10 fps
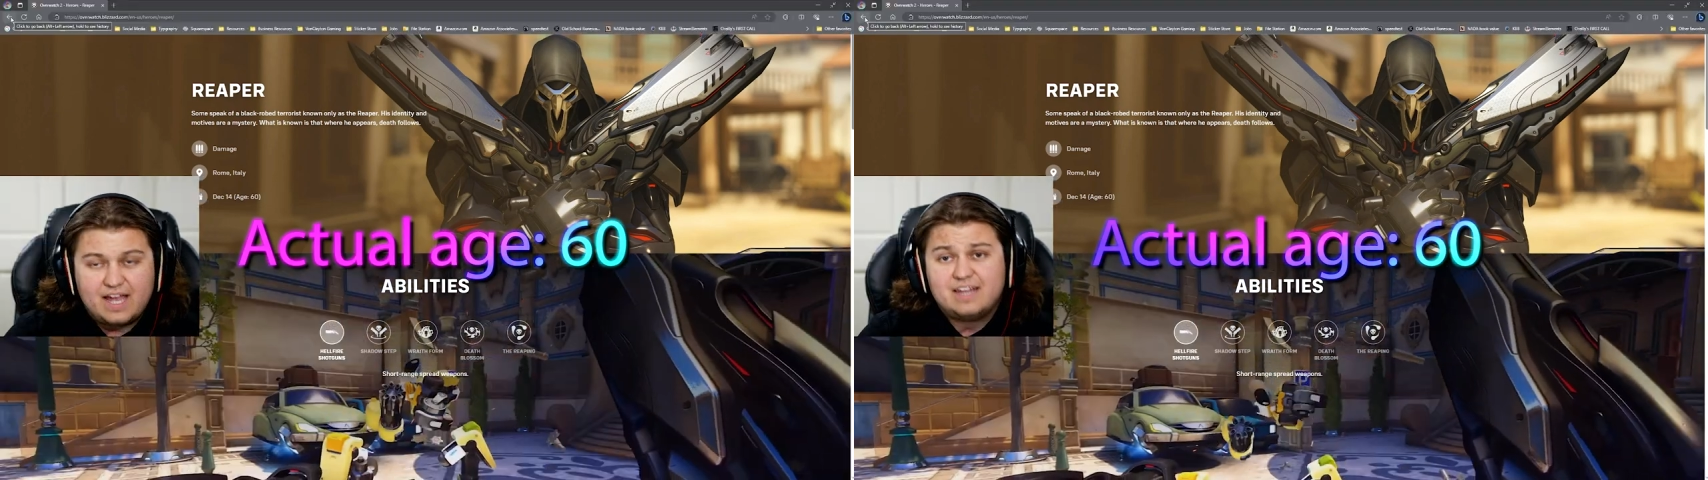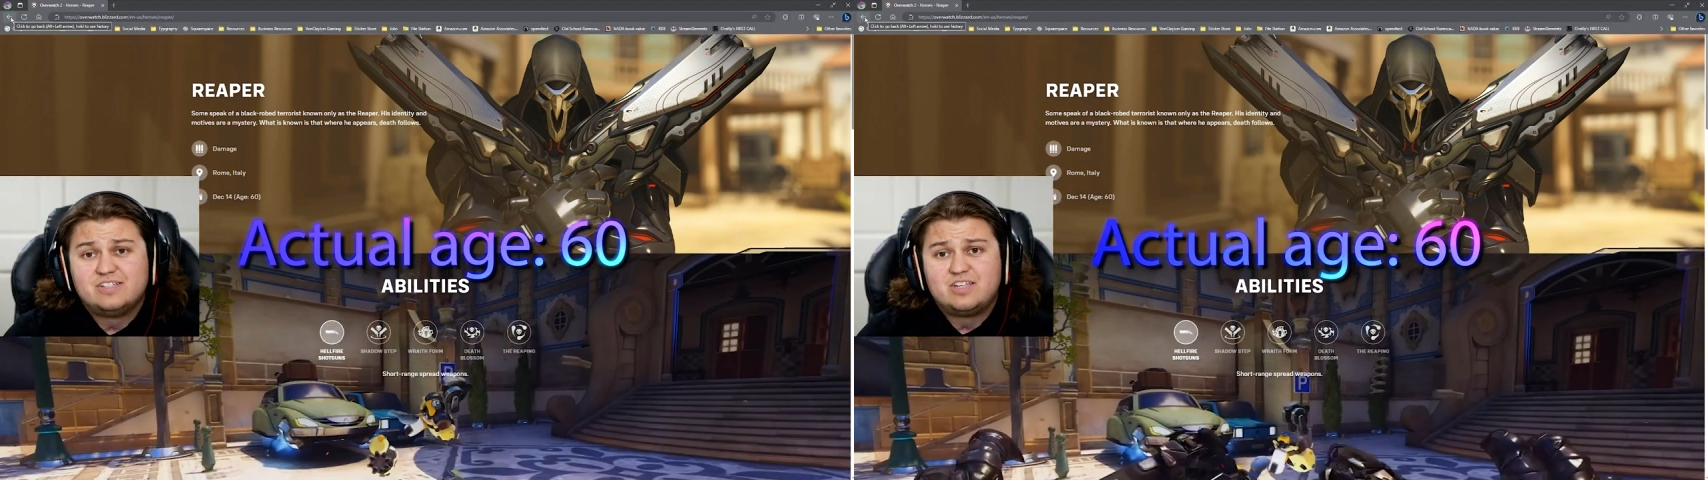
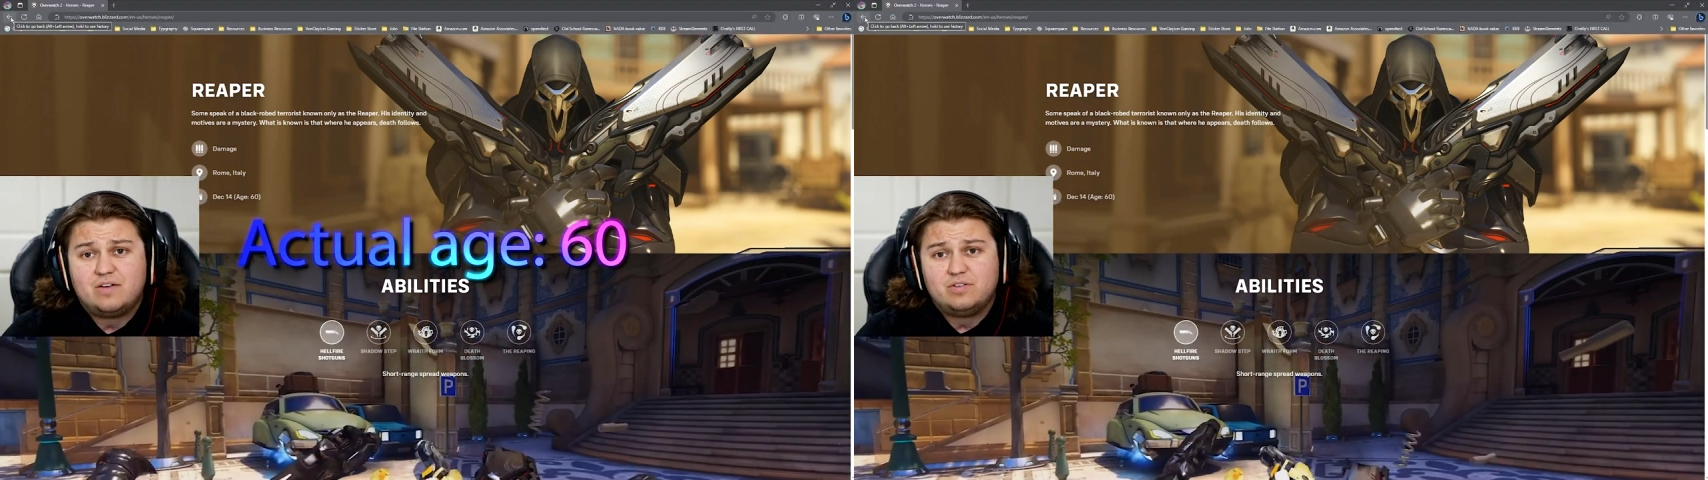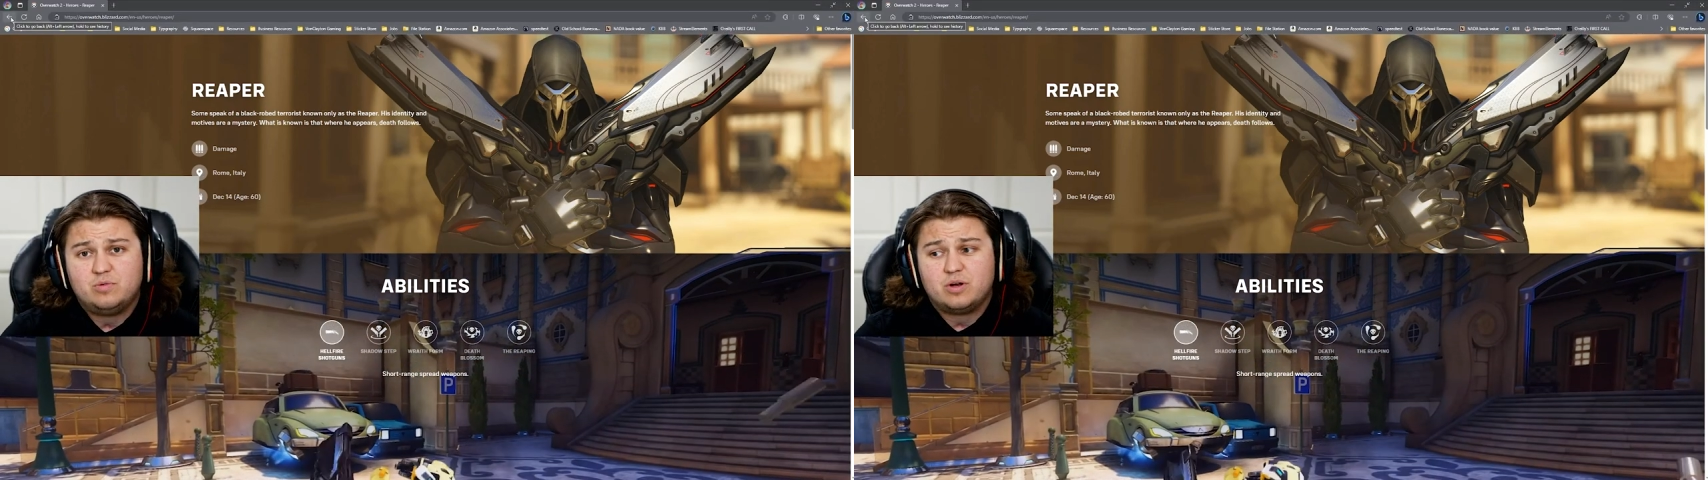That is
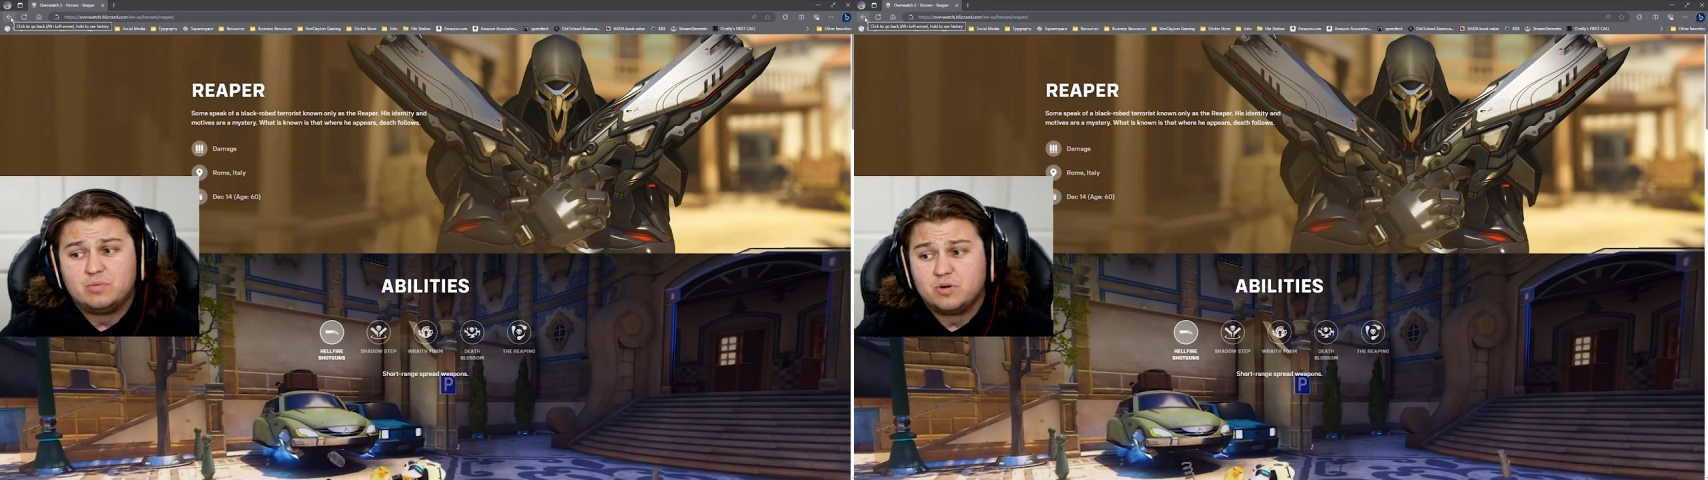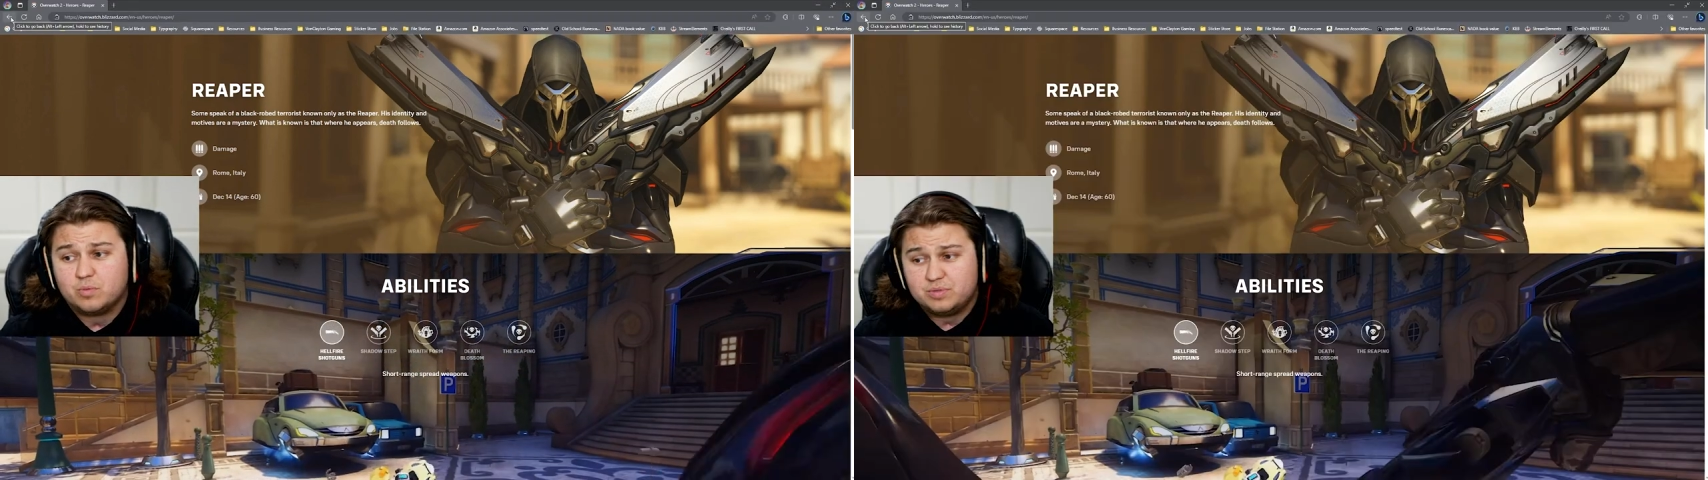definitely one of
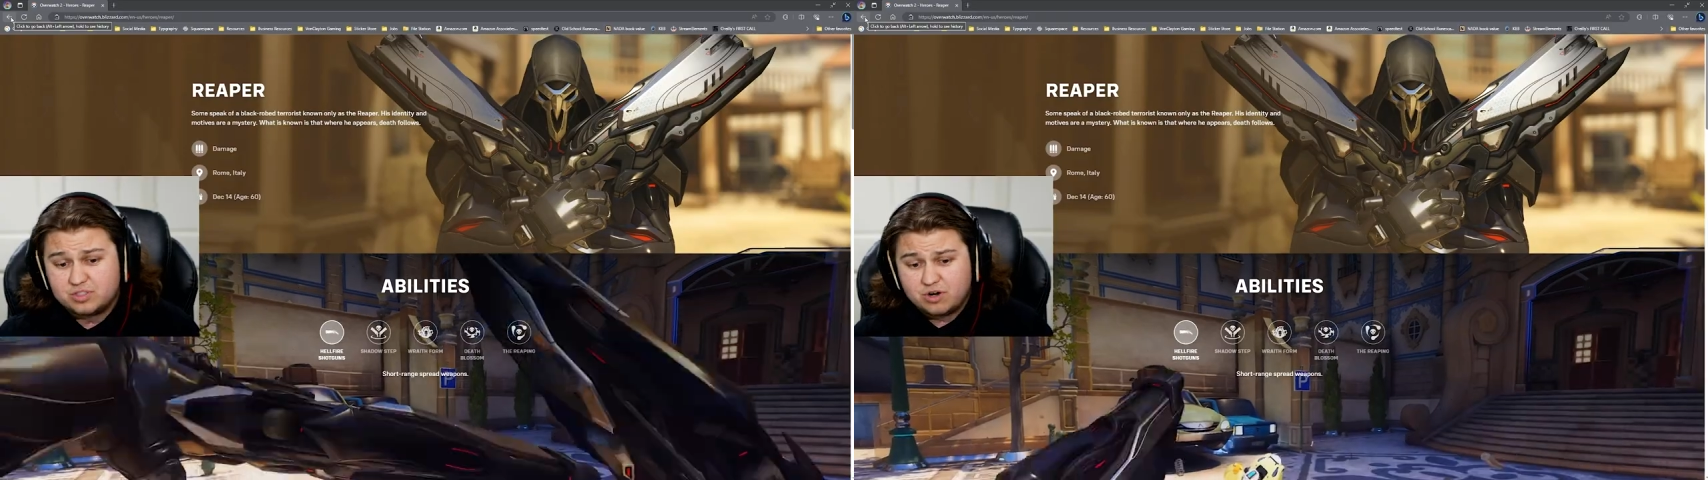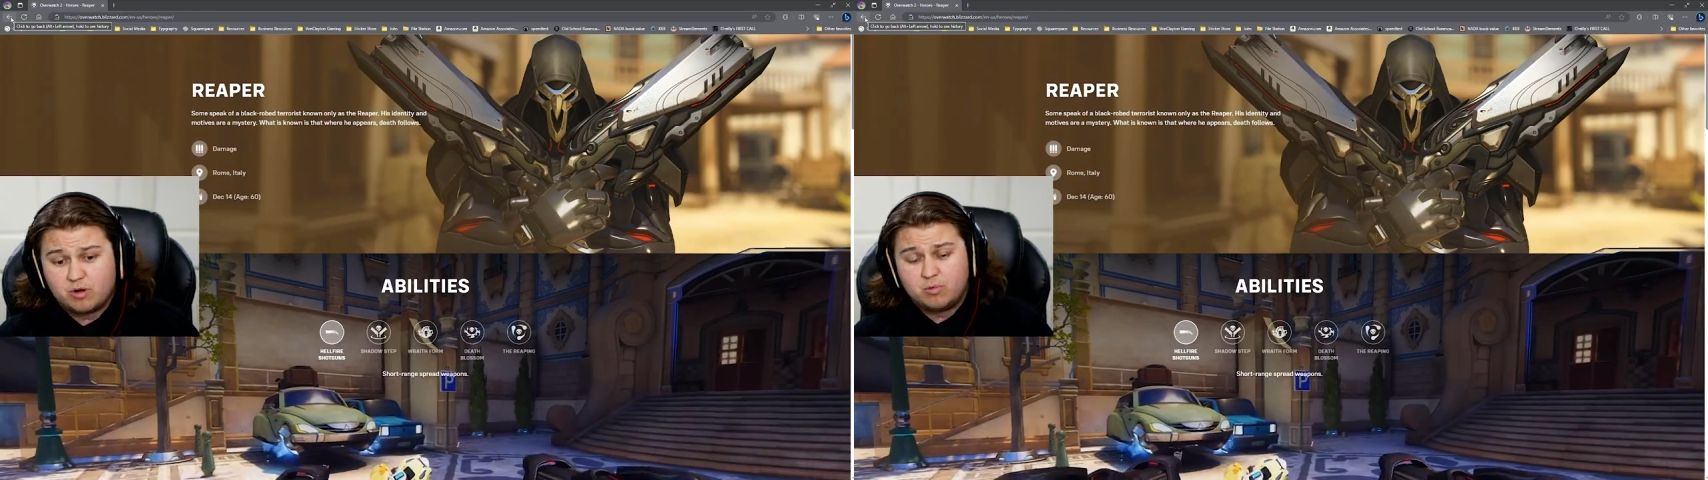the more
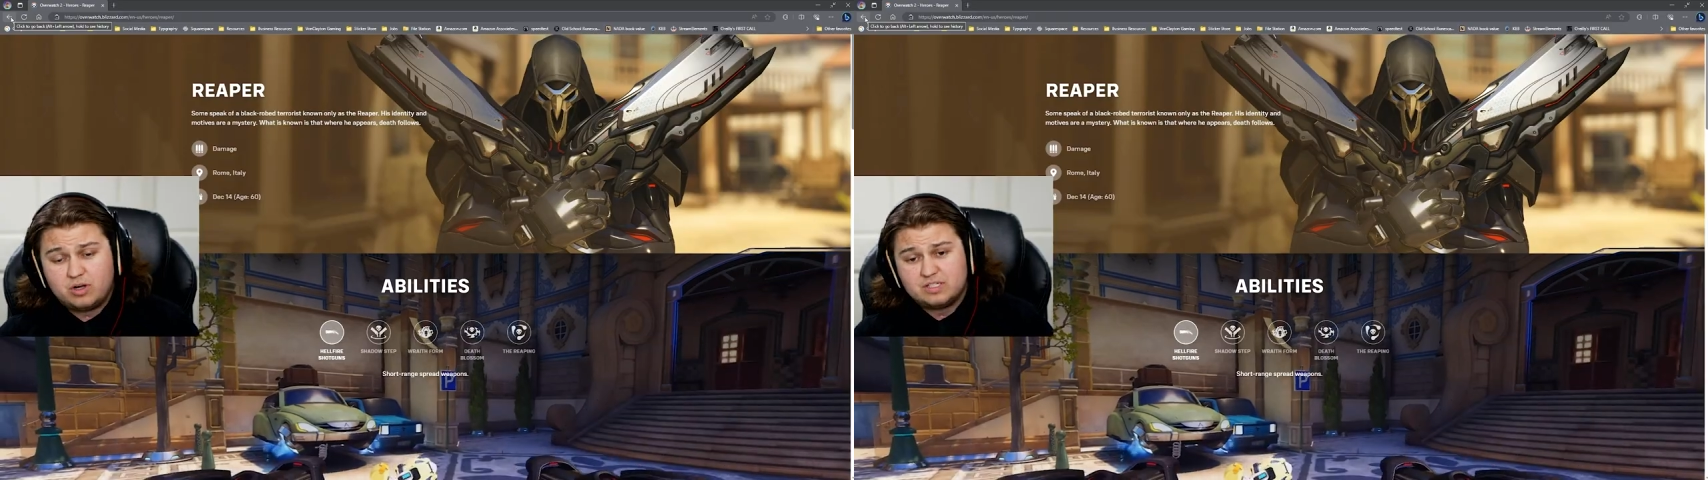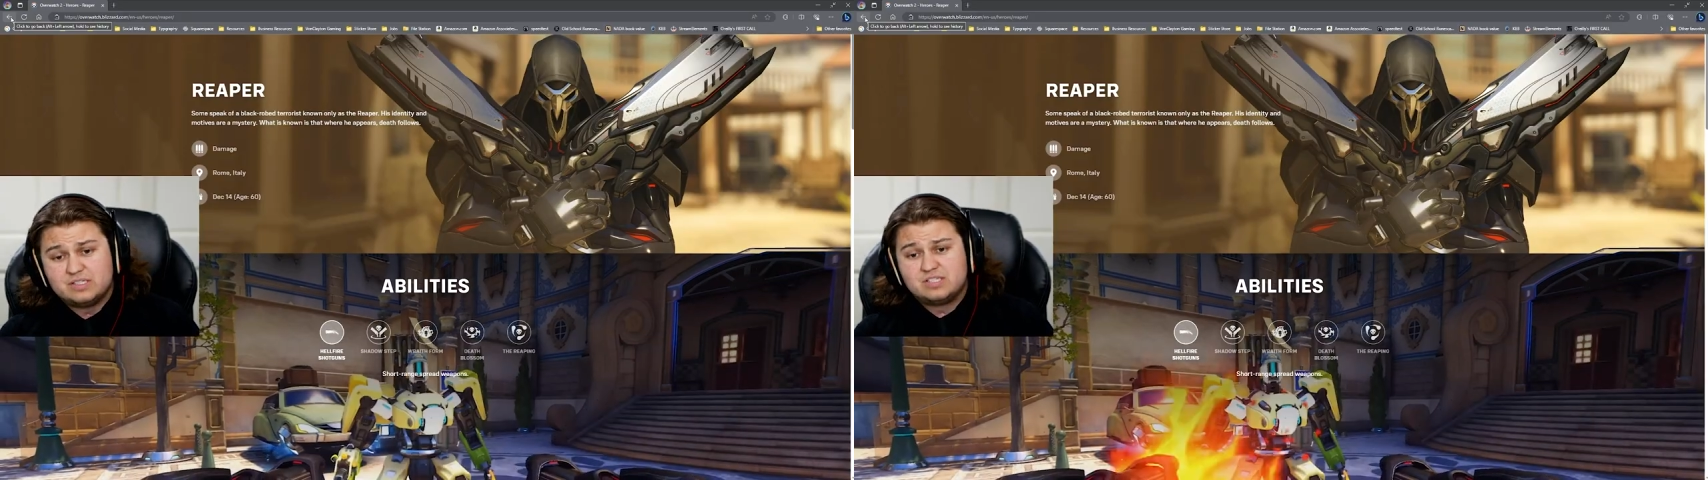bizarre
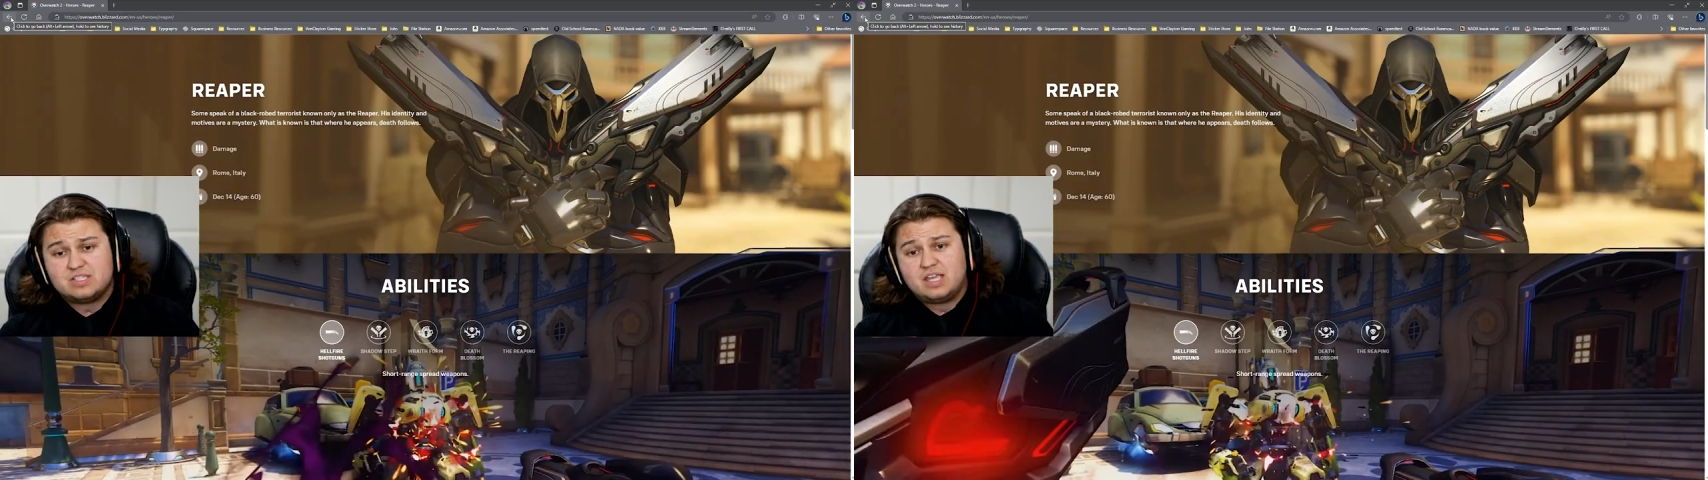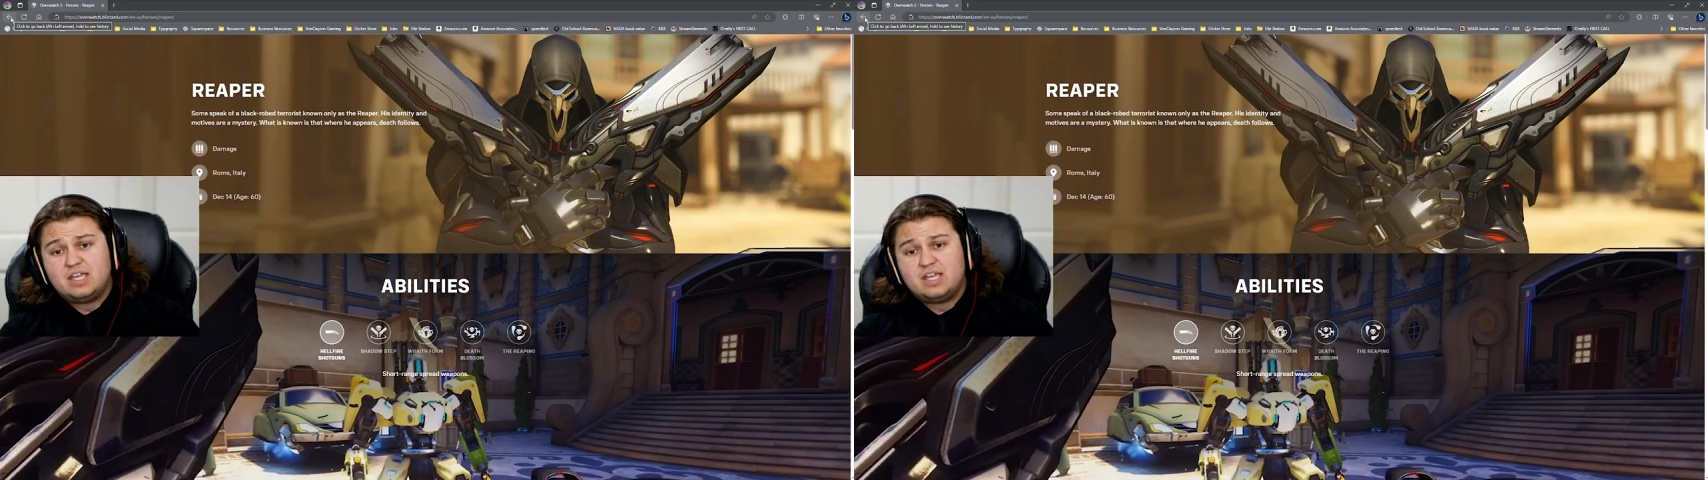ones.